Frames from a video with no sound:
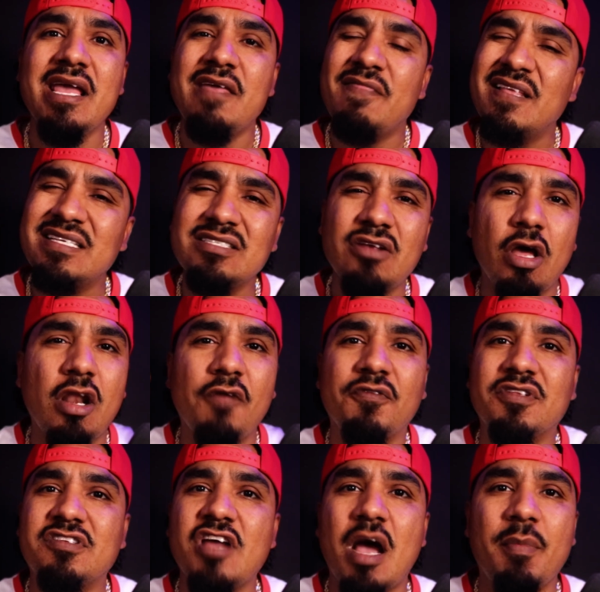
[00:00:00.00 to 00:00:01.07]
This is all off the
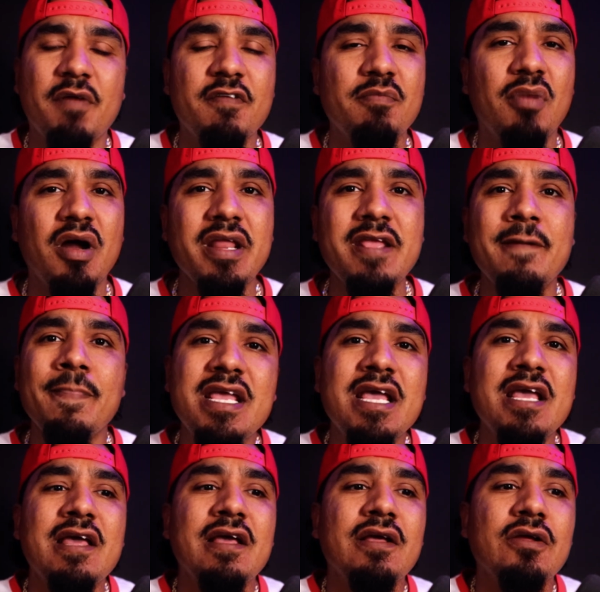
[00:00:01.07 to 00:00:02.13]
top, everybody.
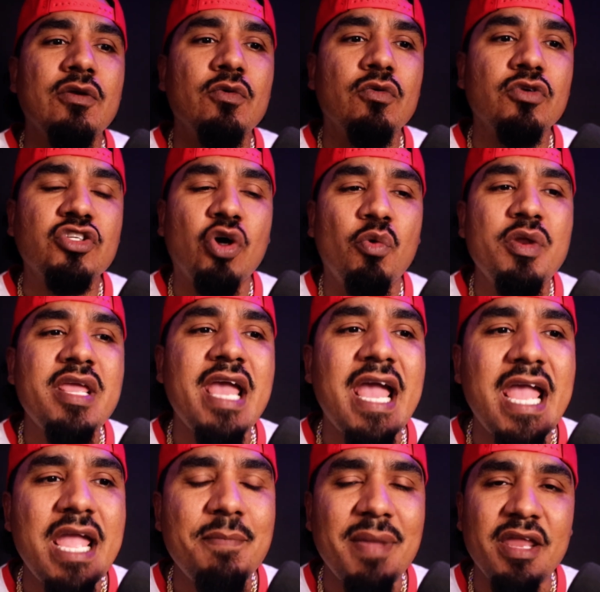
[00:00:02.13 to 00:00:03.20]
Tony
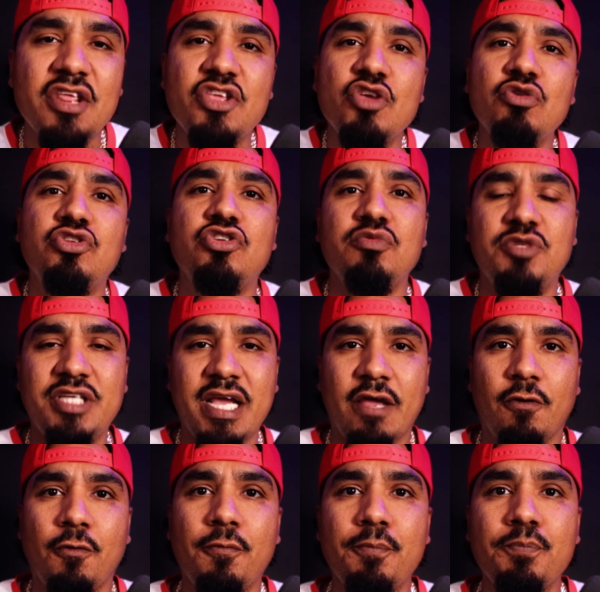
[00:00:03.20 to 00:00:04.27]
made a YouTube channel.